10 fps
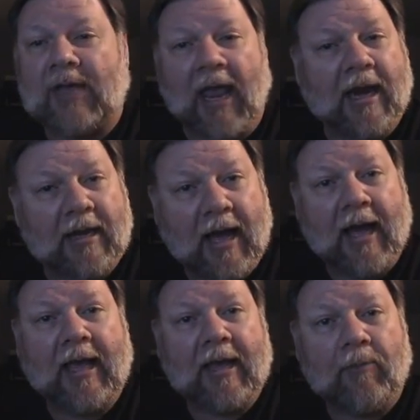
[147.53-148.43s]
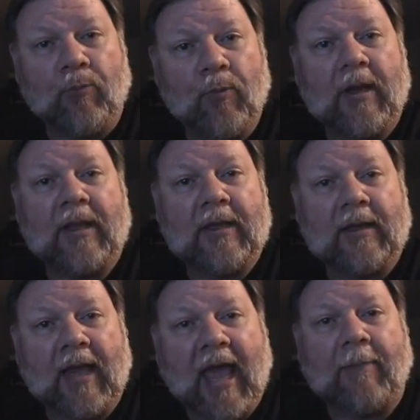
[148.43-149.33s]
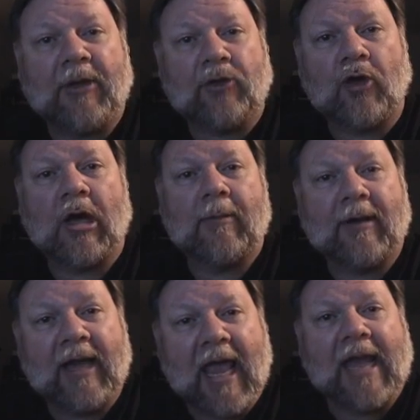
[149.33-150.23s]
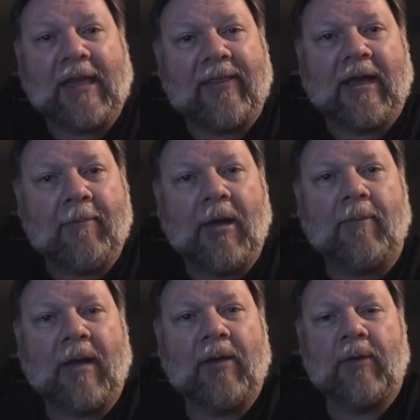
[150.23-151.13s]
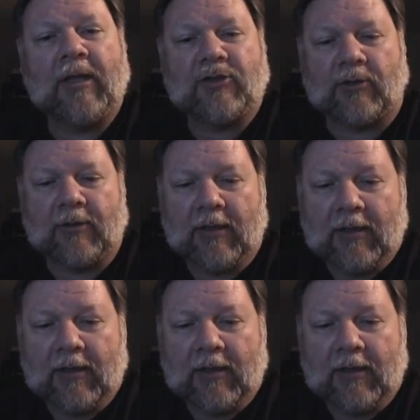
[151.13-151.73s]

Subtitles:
and I am willing and happy to talk about anything about my religion.